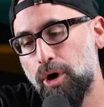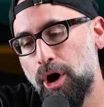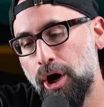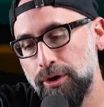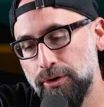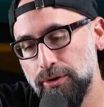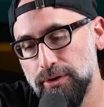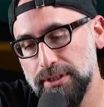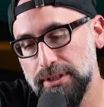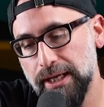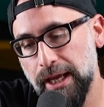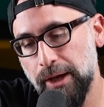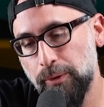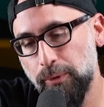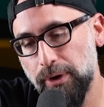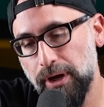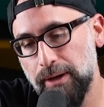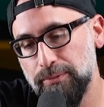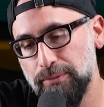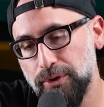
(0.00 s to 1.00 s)

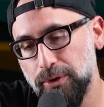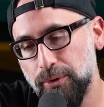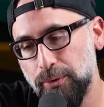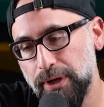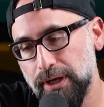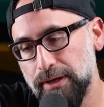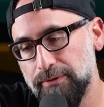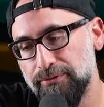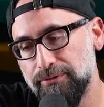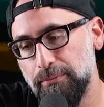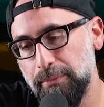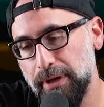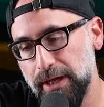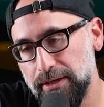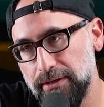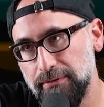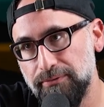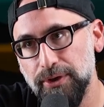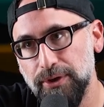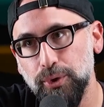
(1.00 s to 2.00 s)
understand what I'm doing, from
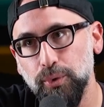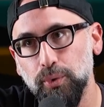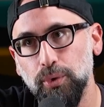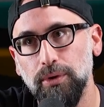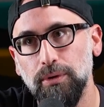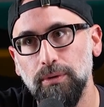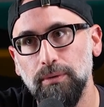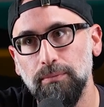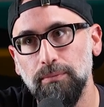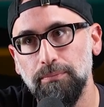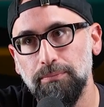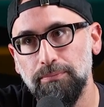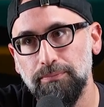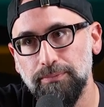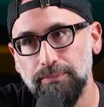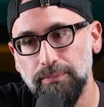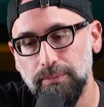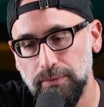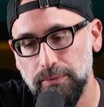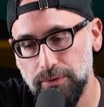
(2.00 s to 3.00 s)
individual
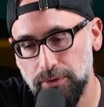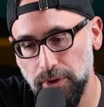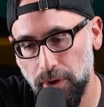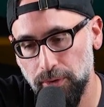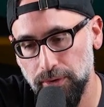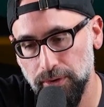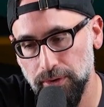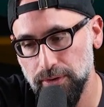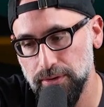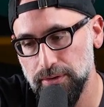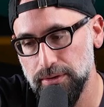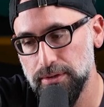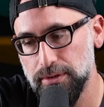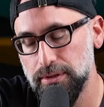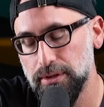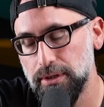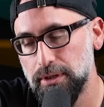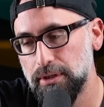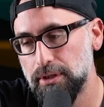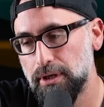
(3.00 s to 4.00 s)

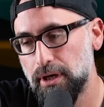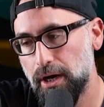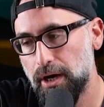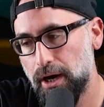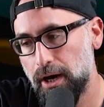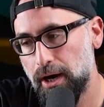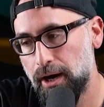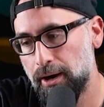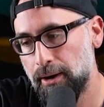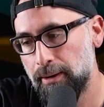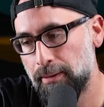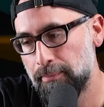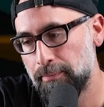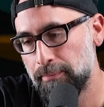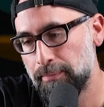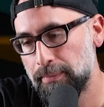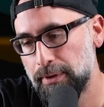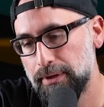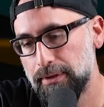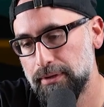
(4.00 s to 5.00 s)
donors
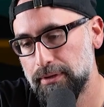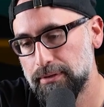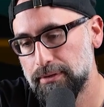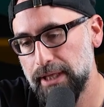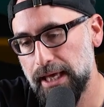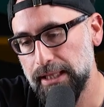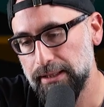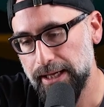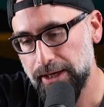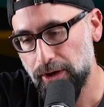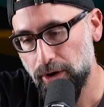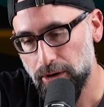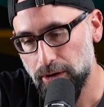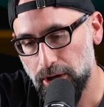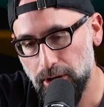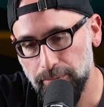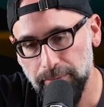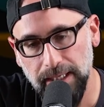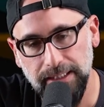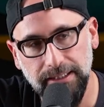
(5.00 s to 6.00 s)
that like
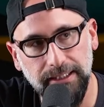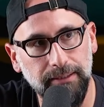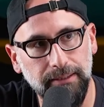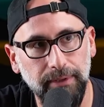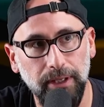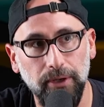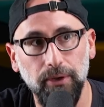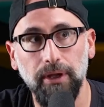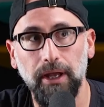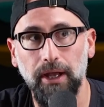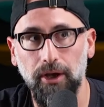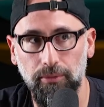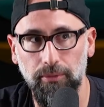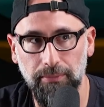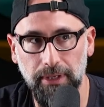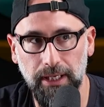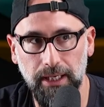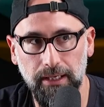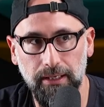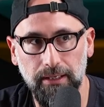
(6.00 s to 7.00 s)
are on my team that'll
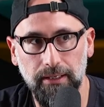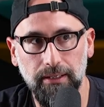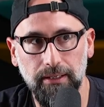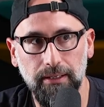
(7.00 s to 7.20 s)
help me.